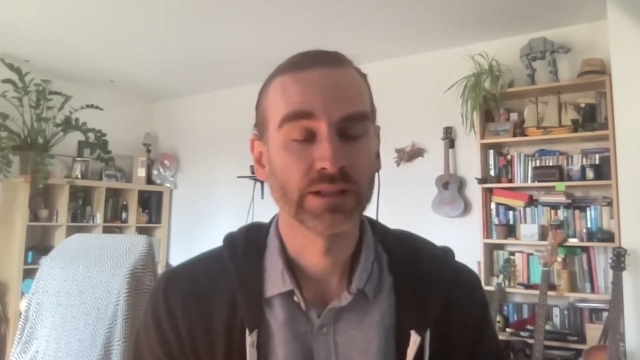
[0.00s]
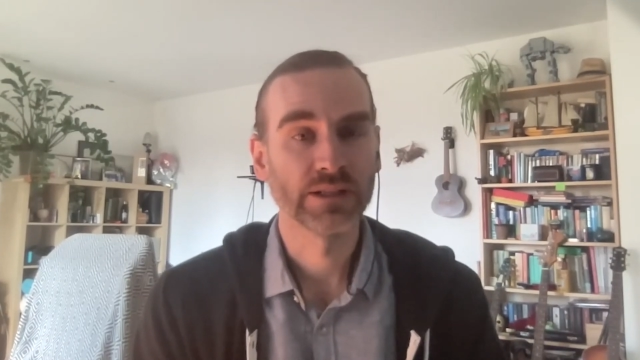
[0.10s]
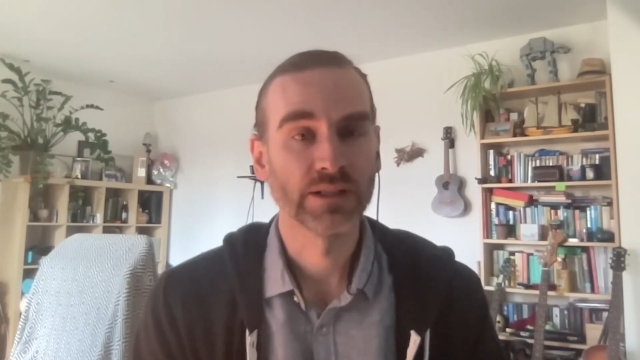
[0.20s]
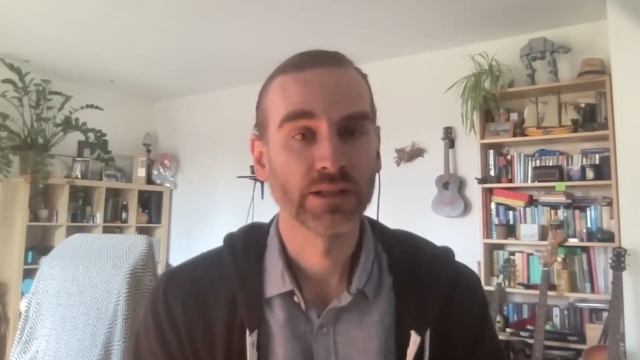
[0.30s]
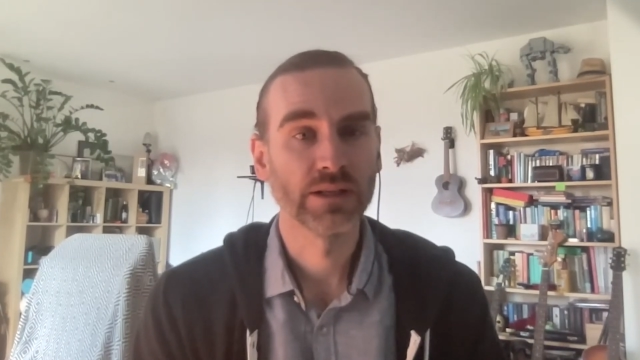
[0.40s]

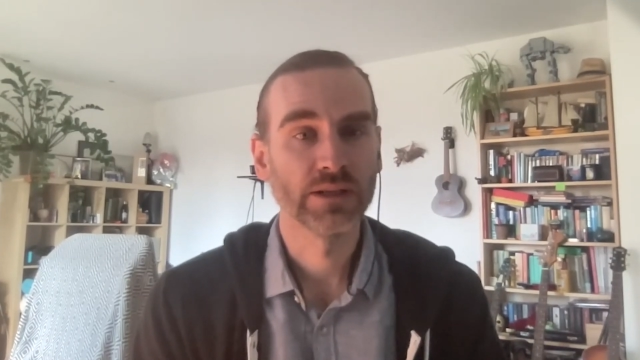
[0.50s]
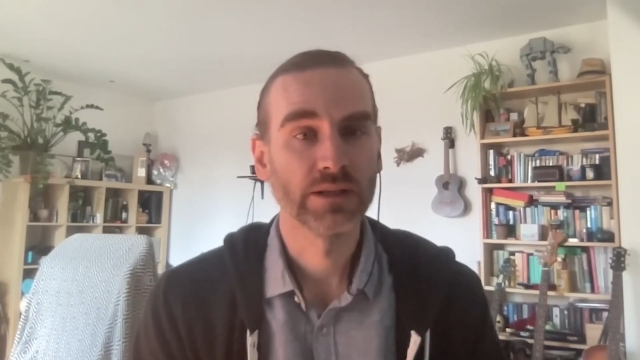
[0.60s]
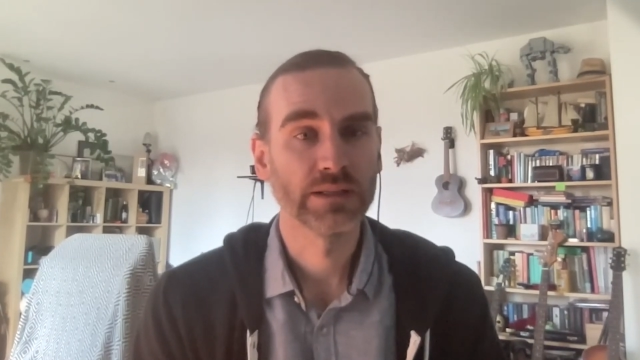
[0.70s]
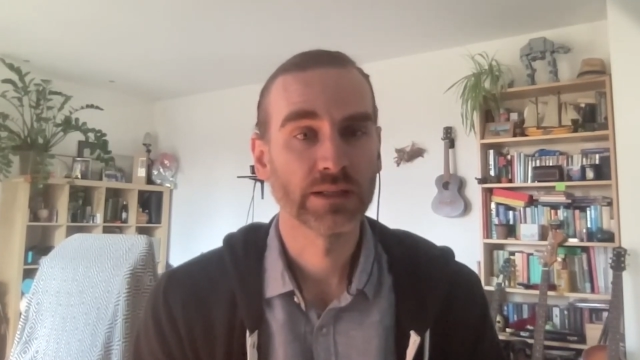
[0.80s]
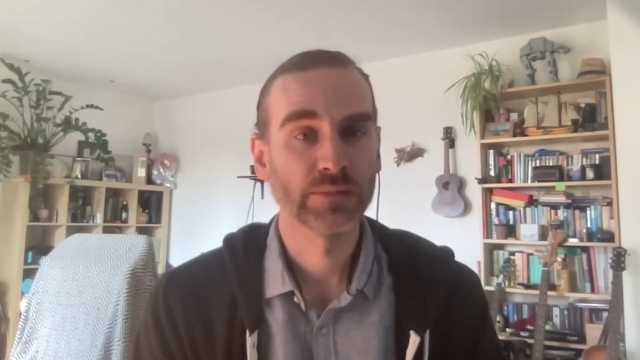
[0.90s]

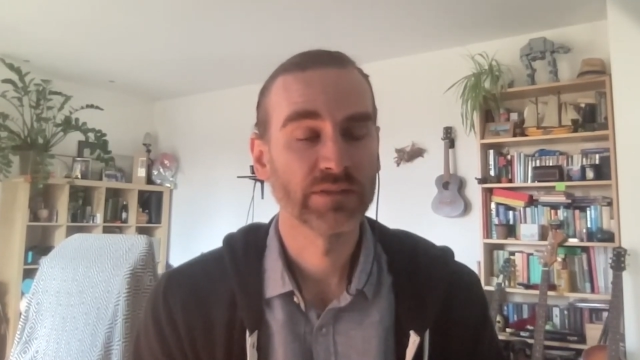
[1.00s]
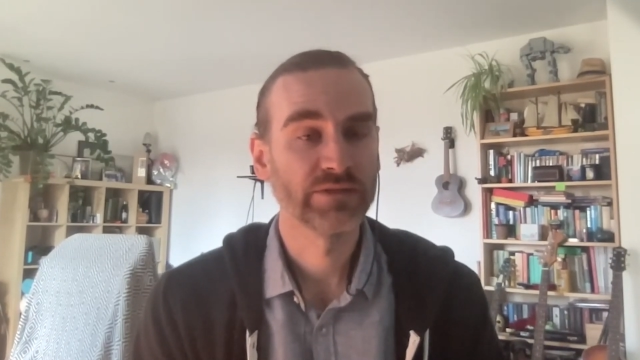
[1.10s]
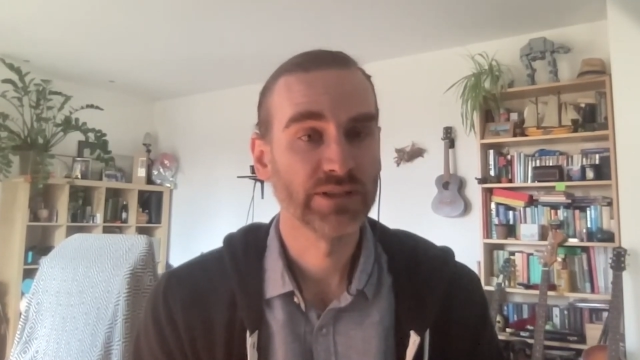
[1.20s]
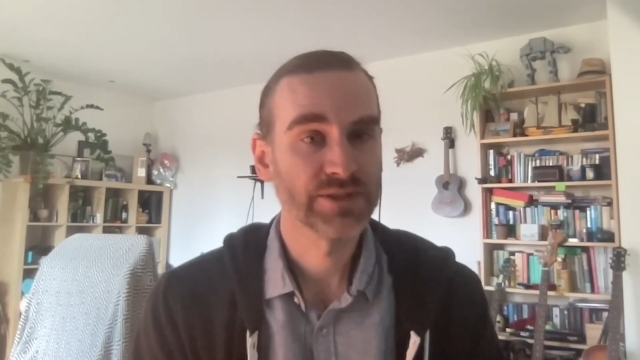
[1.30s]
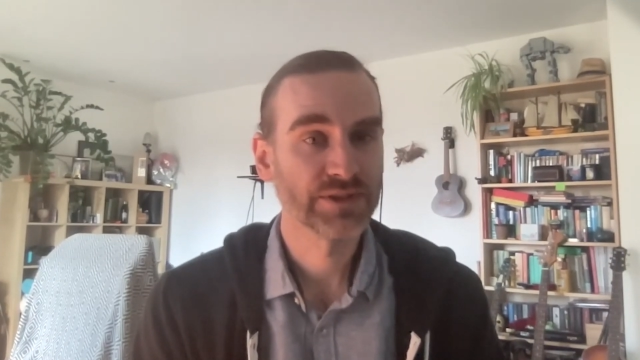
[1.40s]
Uh, a couple of
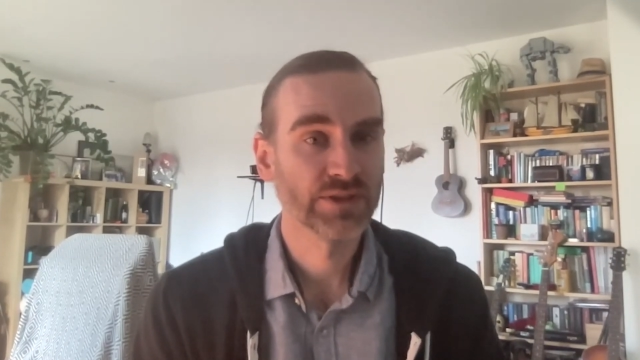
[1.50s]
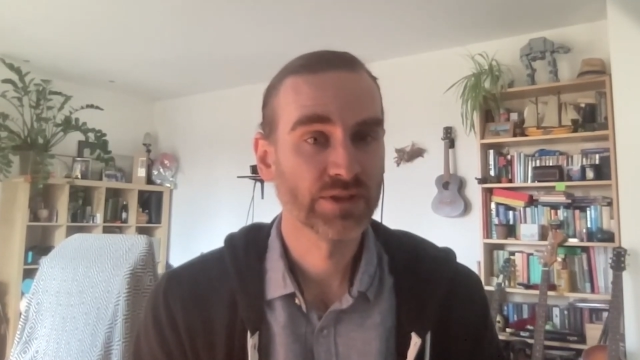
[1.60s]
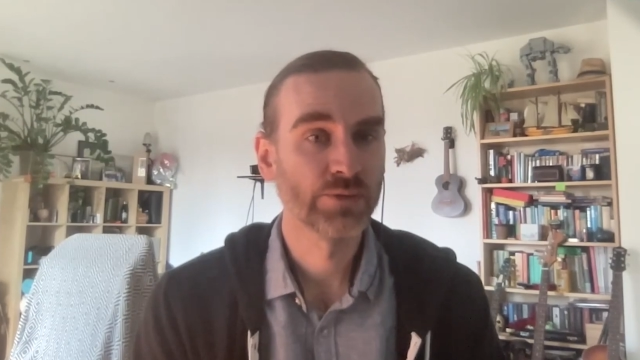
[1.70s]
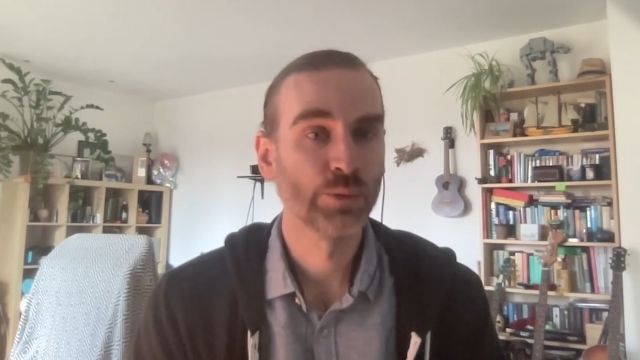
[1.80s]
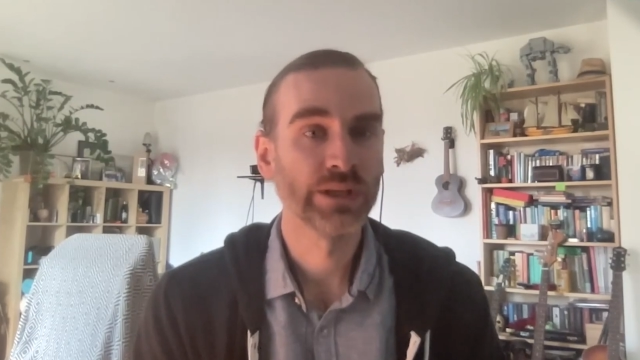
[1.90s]
years
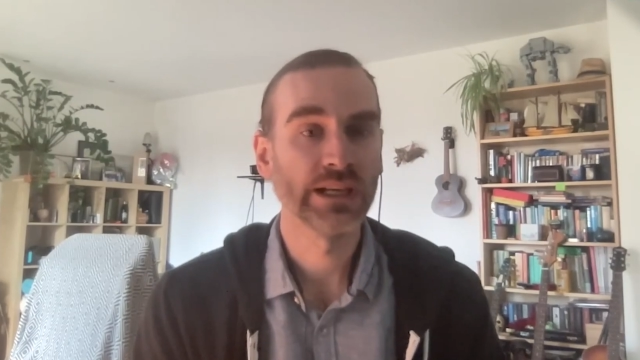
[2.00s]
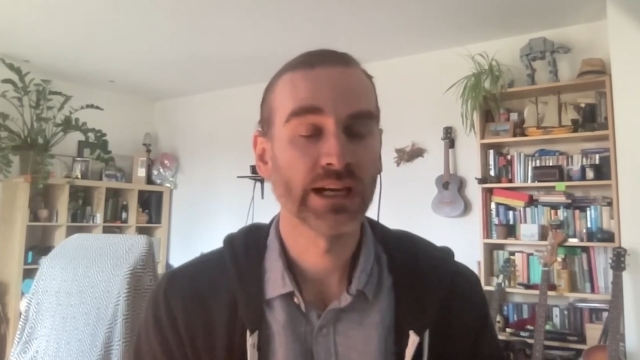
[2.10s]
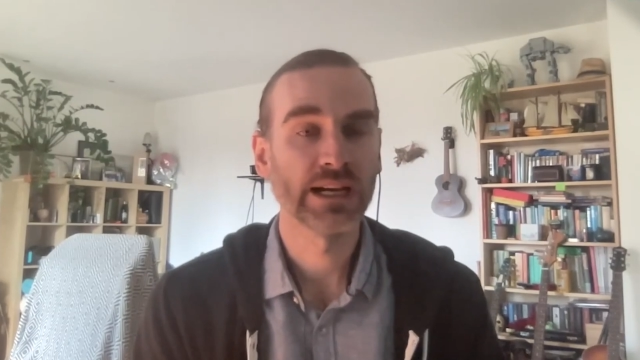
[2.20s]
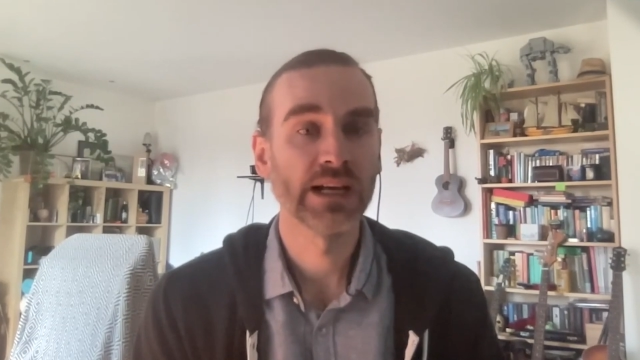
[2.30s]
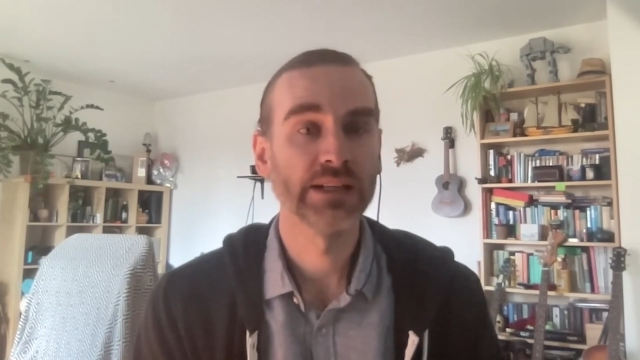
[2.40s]
ago, we
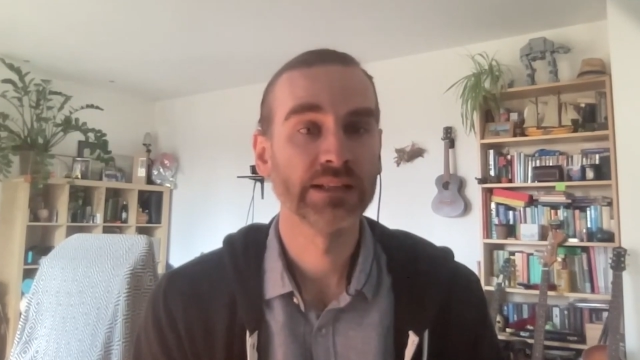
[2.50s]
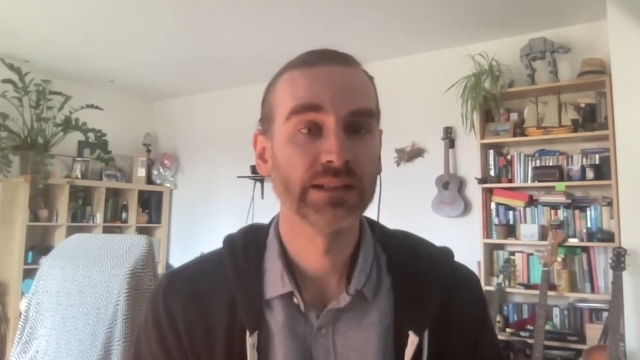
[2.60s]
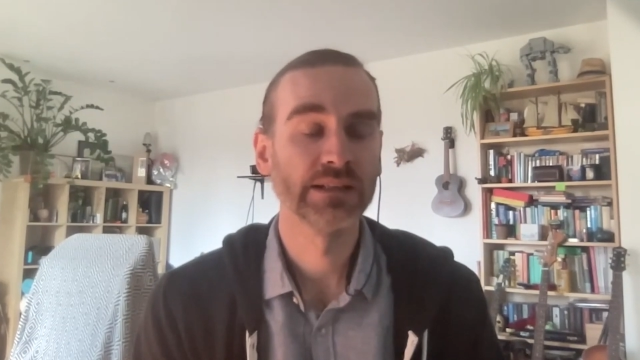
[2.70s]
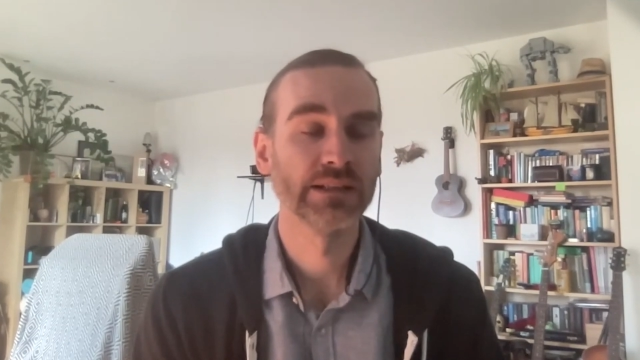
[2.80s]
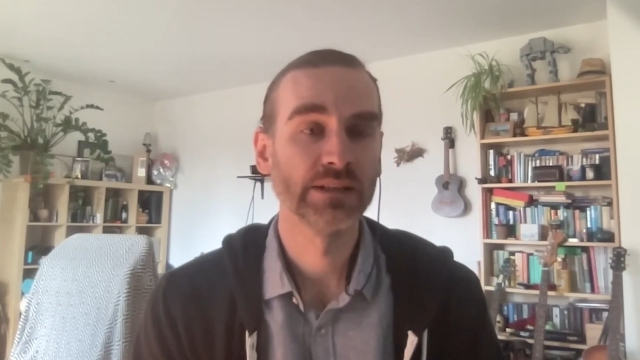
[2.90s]
had
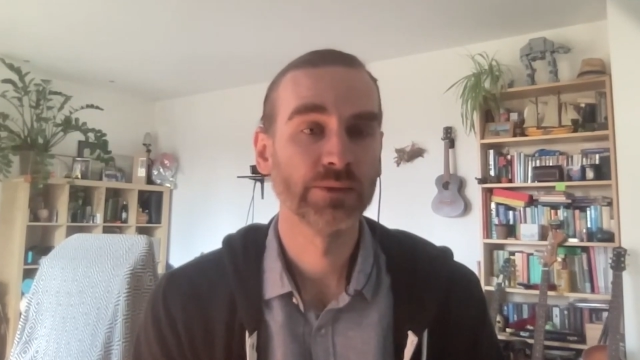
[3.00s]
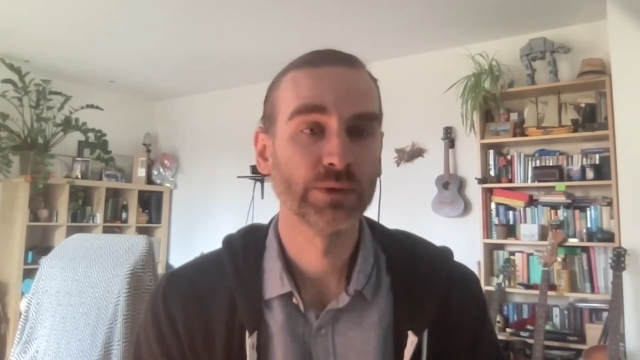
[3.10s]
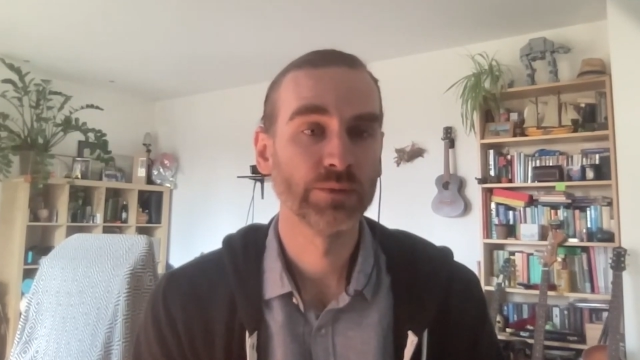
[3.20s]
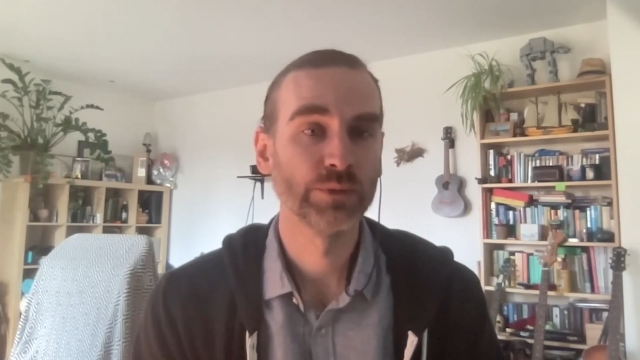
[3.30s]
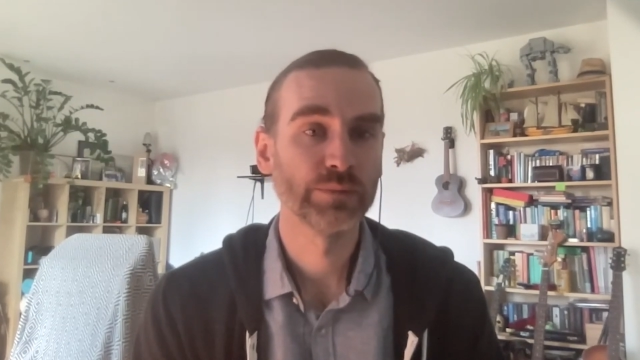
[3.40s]
uh,
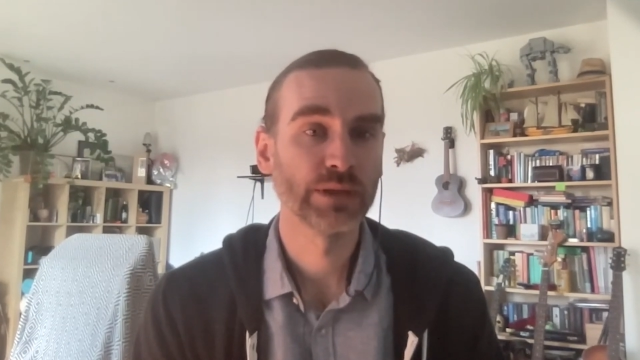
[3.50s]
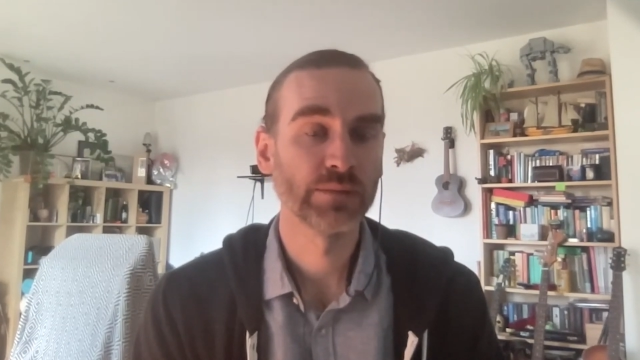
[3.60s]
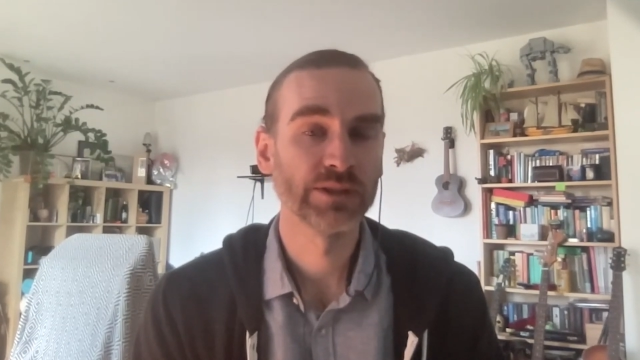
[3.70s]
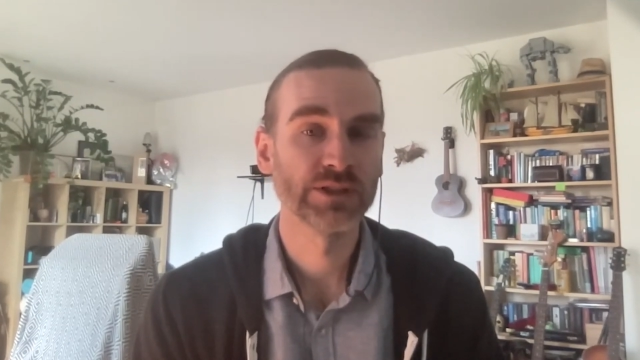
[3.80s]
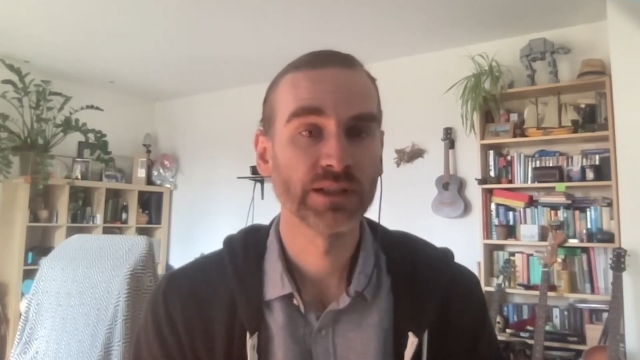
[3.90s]
we we
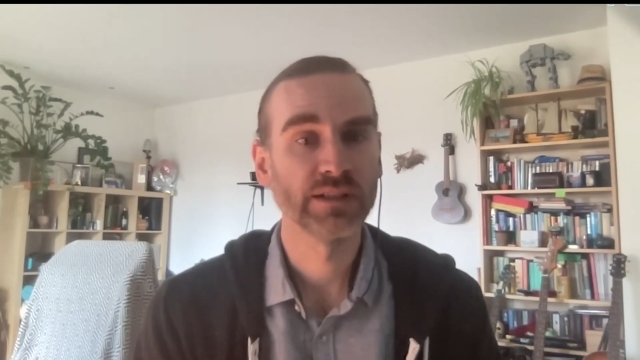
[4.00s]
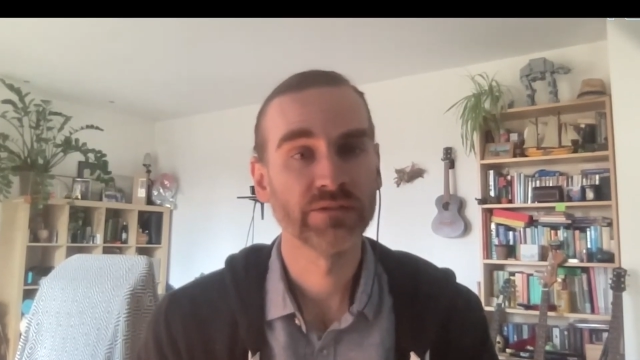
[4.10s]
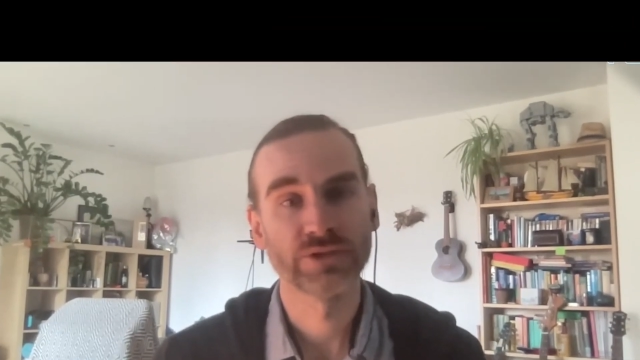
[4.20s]
published a